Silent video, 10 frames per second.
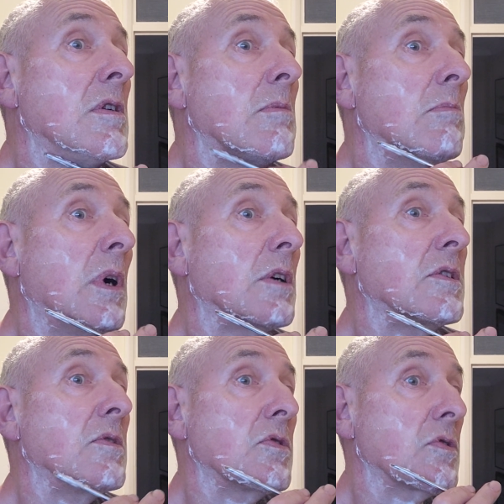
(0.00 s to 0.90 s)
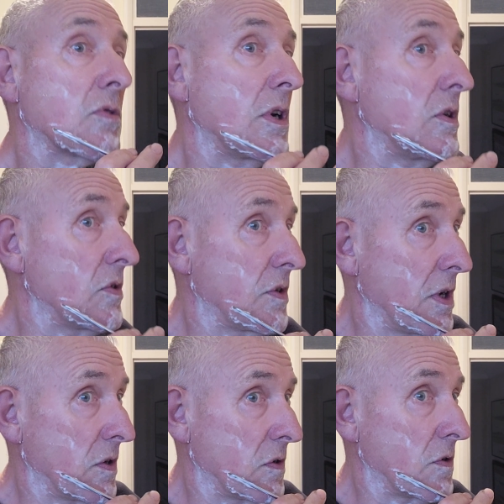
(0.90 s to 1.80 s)
Martin's Strange
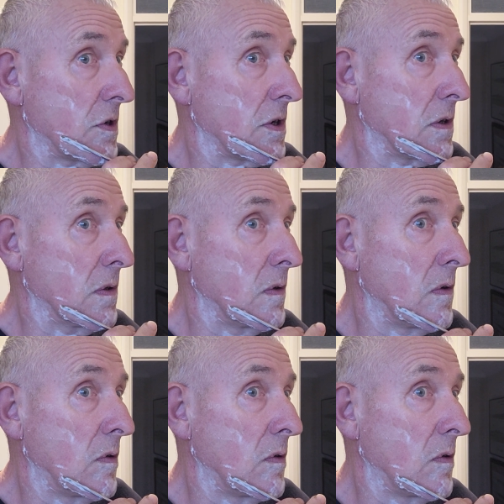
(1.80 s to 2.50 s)
Test Channel.